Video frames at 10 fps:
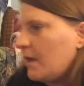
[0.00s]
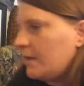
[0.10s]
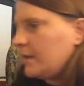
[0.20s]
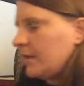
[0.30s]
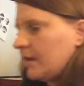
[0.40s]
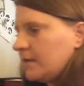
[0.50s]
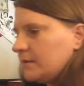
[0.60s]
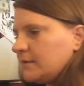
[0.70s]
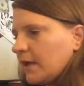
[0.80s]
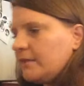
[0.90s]

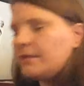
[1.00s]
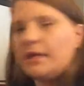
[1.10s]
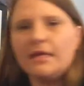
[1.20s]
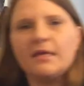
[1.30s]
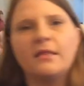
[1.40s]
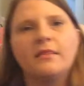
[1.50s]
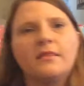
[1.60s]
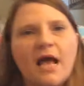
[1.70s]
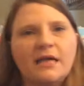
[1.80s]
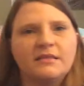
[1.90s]
And I think
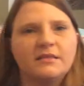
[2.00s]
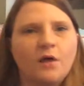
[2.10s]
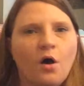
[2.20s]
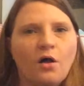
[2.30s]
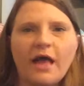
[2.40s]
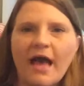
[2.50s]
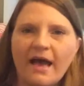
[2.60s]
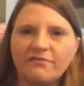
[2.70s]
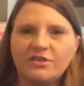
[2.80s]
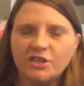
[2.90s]
that is all I
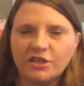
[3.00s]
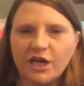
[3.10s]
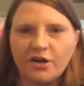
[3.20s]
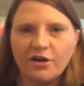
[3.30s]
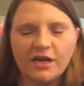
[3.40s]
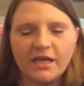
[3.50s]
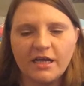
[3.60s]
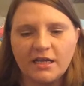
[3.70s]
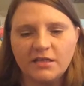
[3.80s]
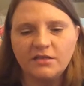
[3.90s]
have to share
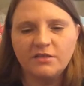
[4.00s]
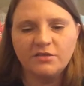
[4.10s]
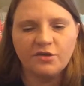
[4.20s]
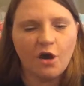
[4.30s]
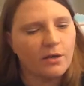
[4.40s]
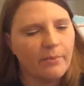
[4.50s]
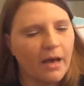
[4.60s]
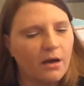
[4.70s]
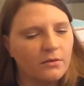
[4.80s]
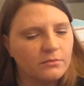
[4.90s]
and talk
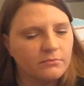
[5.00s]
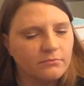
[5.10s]
about.